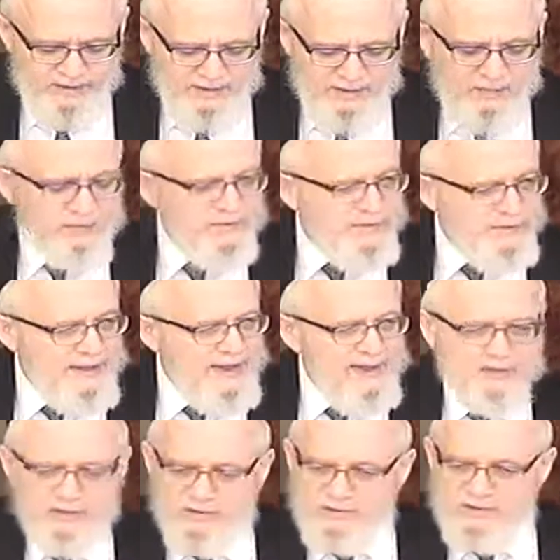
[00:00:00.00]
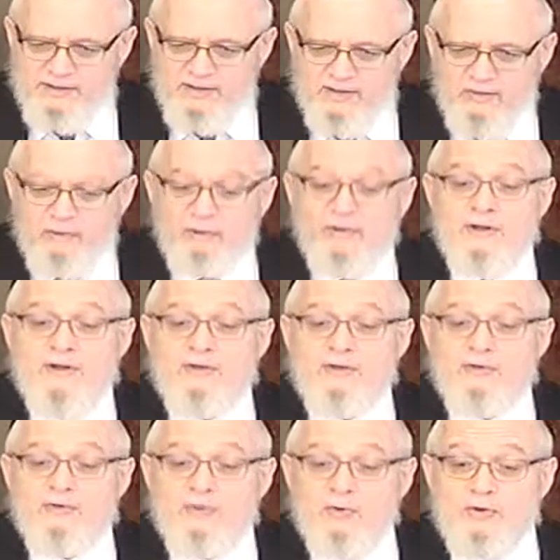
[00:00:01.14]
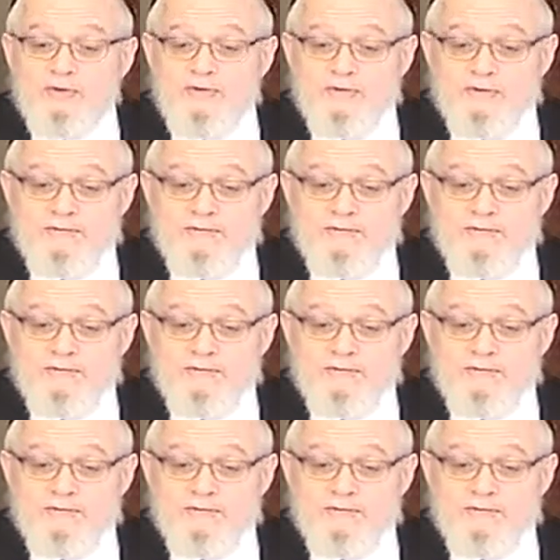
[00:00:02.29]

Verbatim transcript: You know, in the vernacular, you say, you know, you can eat those words.